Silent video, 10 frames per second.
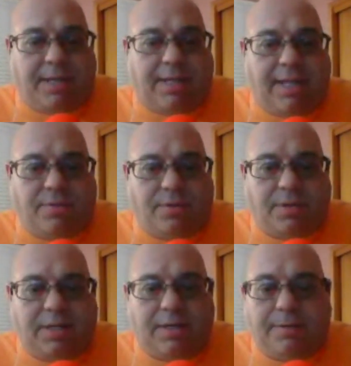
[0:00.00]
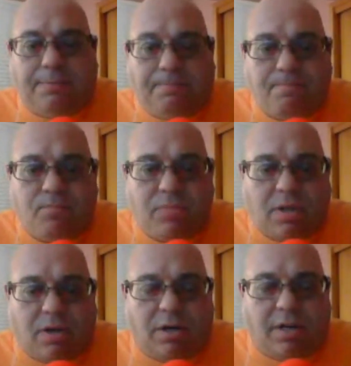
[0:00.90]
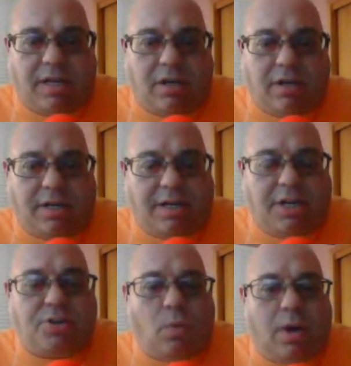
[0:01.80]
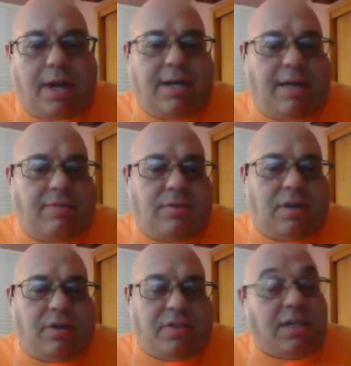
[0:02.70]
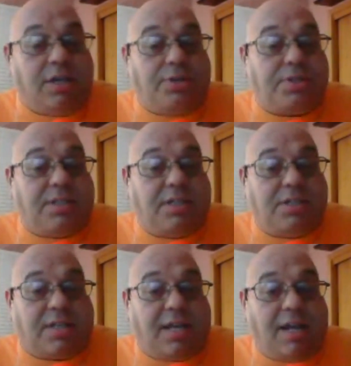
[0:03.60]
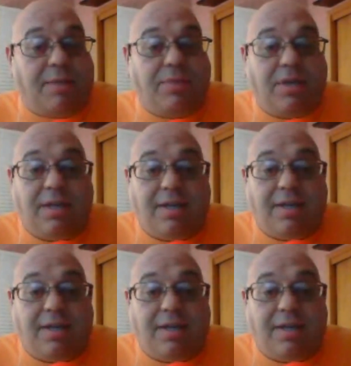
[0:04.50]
a big level here, on a nationwide level of the interest in this game.